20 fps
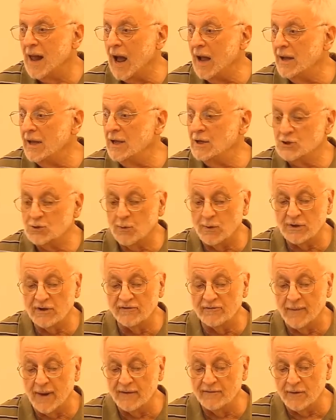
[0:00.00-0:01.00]
He's one
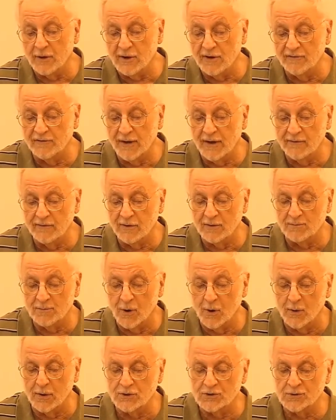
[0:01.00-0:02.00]
of my very favorite
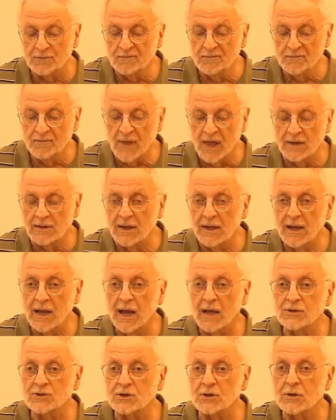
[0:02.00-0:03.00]
poets, and he
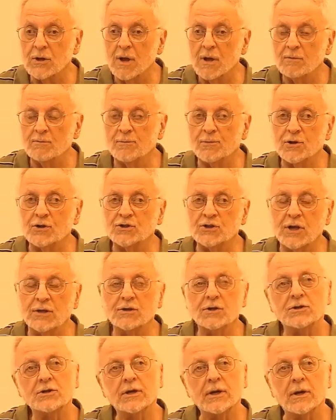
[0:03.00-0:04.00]
has
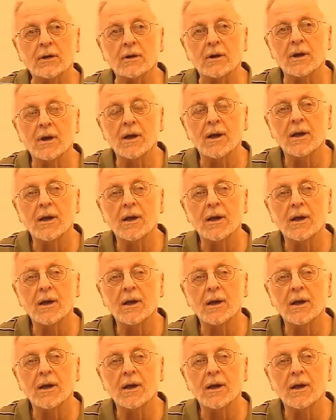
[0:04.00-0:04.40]
presented here